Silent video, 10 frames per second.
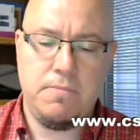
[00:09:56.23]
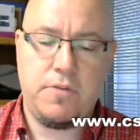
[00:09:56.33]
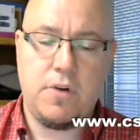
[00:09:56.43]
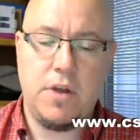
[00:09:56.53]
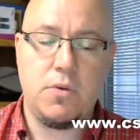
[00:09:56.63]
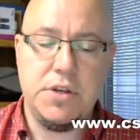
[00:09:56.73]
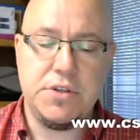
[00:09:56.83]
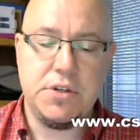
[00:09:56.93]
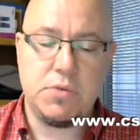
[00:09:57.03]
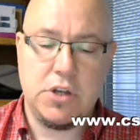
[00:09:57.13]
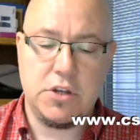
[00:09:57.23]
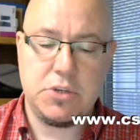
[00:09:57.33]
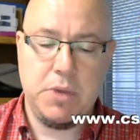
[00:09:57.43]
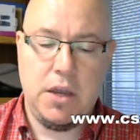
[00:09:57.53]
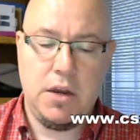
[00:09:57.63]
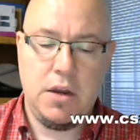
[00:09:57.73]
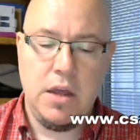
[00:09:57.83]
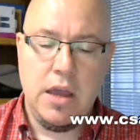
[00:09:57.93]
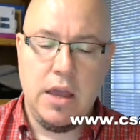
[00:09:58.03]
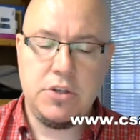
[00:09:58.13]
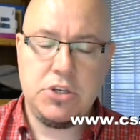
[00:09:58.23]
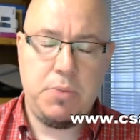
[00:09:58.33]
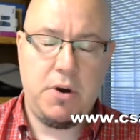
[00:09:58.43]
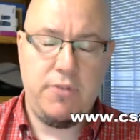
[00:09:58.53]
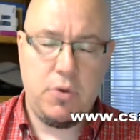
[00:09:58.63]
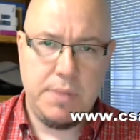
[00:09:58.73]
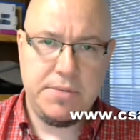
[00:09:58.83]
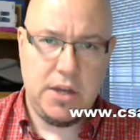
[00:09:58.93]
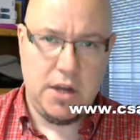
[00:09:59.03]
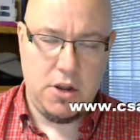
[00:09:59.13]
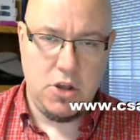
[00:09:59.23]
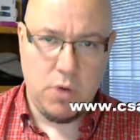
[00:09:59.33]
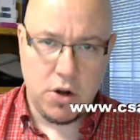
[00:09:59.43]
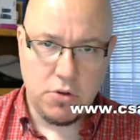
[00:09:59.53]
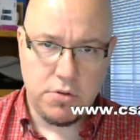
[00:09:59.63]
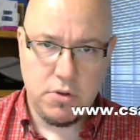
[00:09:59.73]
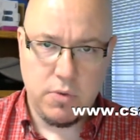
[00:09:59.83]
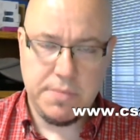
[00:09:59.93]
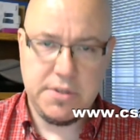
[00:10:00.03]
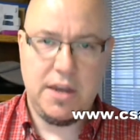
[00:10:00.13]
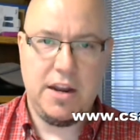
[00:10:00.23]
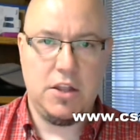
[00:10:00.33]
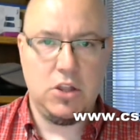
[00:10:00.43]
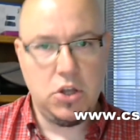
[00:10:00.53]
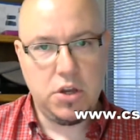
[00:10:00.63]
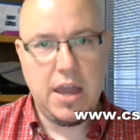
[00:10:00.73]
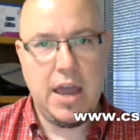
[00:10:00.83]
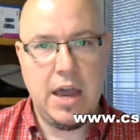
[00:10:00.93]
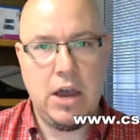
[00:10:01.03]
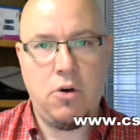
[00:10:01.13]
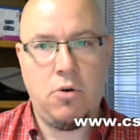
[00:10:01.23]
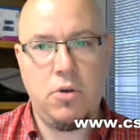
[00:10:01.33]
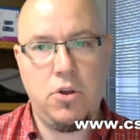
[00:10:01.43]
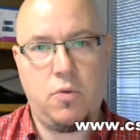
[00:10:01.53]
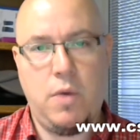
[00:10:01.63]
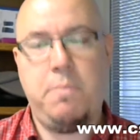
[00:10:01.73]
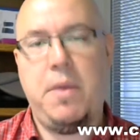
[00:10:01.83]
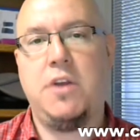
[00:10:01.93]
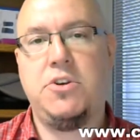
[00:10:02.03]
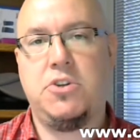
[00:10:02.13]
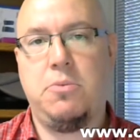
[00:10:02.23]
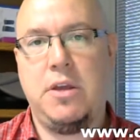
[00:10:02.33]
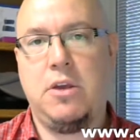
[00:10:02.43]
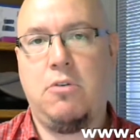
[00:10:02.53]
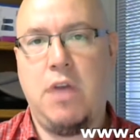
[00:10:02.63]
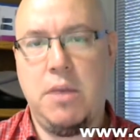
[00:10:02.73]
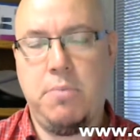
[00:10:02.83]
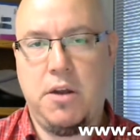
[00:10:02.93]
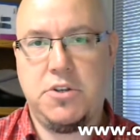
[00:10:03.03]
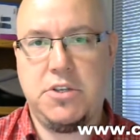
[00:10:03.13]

for other reasons, which I'll explain, And this is part of your website audit. You want to go through the website and look how your web pages are being created by your